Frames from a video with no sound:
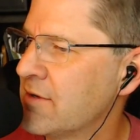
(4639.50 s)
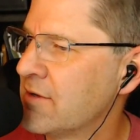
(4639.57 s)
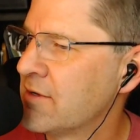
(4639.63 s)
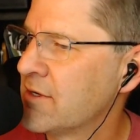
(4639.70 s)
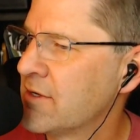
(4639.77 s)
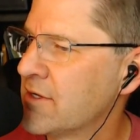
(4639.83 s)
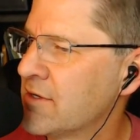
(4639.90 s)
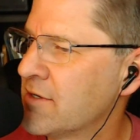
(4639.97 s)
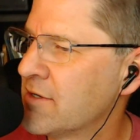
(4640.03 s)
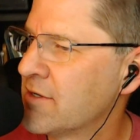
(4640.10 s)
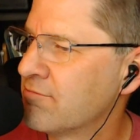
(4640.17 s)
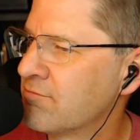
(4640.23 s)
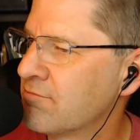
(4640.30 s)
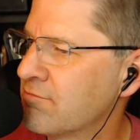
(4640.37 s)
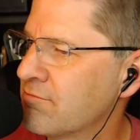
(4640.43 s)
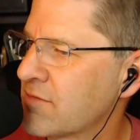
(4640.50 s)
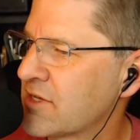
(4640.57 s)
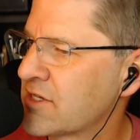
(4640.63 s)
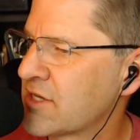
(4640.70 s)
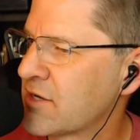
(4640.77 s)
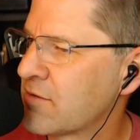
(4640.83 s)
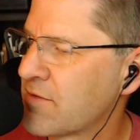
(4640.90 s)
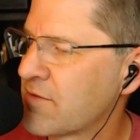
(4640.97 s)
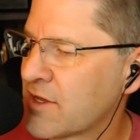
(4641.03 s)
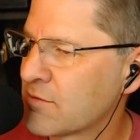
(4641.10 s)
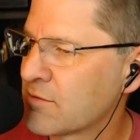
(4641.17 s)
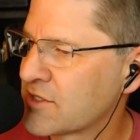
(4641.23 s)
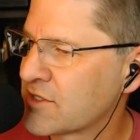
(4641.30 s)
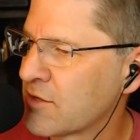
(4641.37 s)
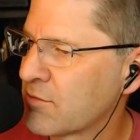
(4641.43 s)
because I don't think it
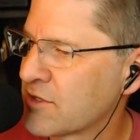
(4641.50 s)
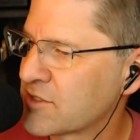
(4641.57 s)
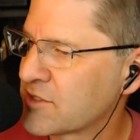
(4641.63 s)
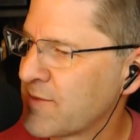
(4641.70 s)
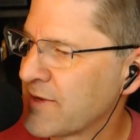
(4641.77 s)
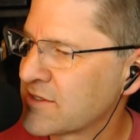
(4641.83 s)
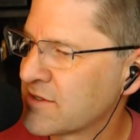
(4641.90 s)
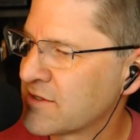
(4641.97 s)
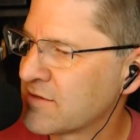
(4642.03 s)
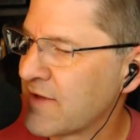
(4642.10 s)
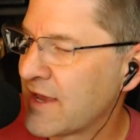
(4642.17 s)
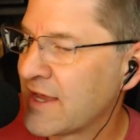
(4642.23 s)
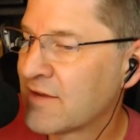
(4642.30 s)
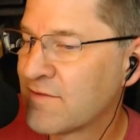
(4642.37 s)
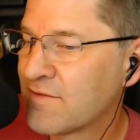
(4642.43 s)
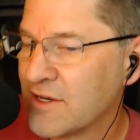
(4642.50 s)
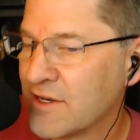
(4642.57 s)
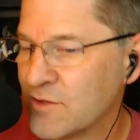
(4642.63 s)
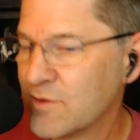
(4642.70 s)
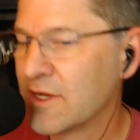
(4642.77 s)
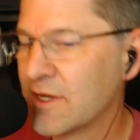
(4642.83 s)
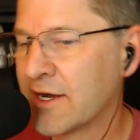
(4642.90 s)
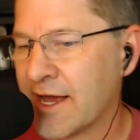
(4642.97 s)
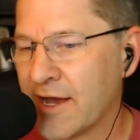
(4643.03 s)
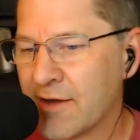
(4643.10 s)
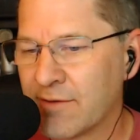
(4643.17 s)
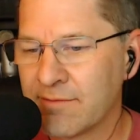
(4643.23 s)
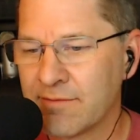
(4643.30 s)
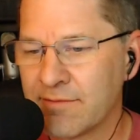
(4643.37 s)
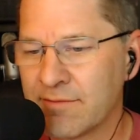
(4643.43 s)
was terribly expensive. And if they do get it
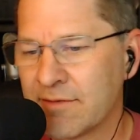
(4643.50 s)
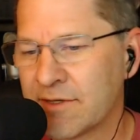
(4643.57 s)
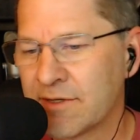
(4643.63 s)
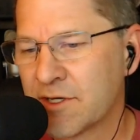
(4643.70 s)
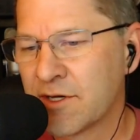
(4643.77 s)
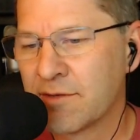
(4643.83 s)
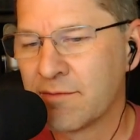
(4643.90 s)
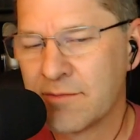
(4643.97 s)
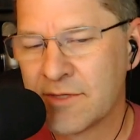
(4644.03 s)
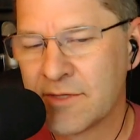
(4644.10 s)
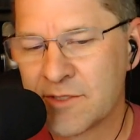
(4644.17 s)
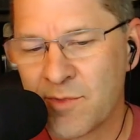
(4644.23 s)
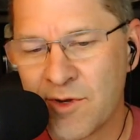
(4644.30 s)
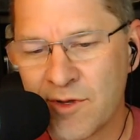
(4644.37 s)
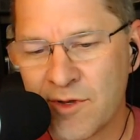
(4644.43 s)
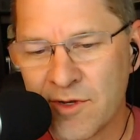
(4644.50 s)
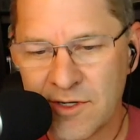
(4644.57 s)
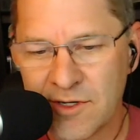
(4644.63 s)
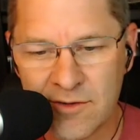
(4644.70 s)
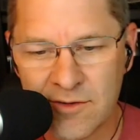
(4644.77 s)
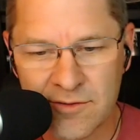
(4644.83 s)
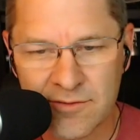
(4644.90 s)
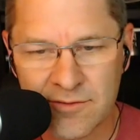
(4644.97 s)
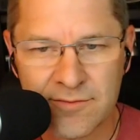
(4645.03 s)
out, it's a pretty good deal.